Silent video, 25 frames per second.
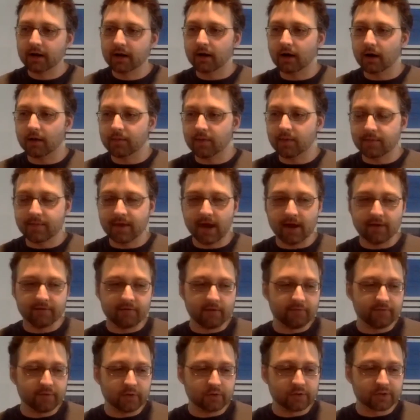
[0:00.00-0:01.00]
Maybe I have
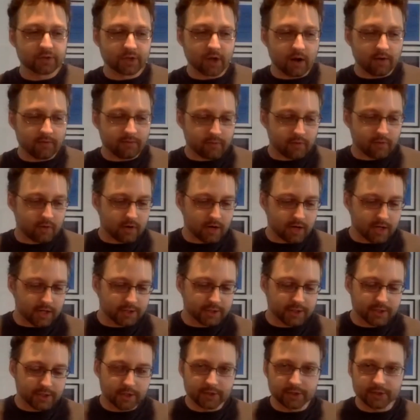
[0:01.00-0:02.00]
a few software
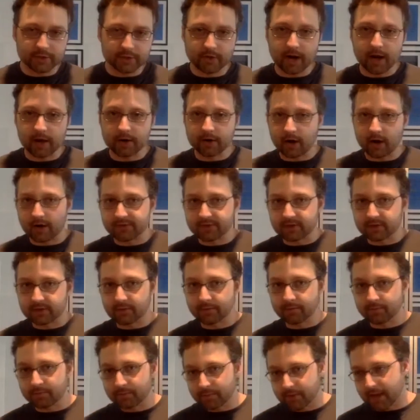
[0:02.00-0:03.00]
engineers around, or I have
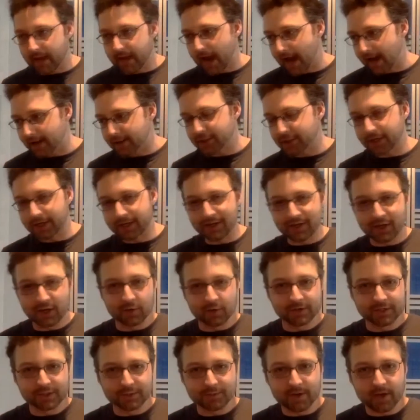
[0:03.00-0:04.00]
some cash I can
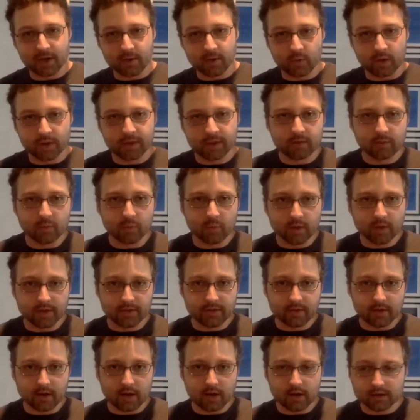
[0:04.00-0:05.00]
go and spend with
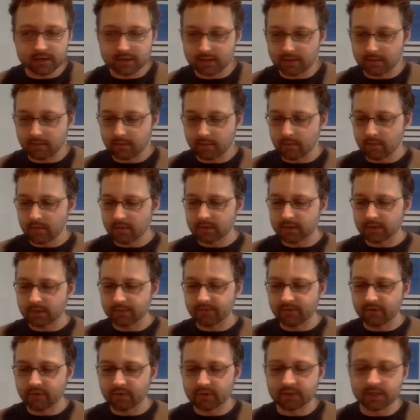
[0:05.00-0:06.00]
some
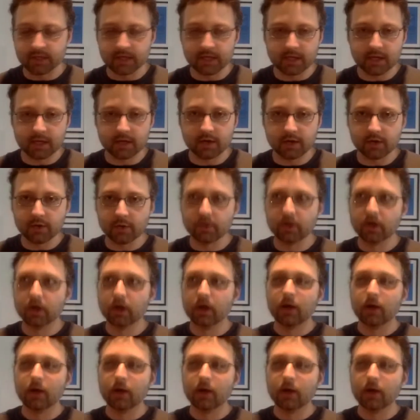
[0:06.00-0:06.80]
folks like you.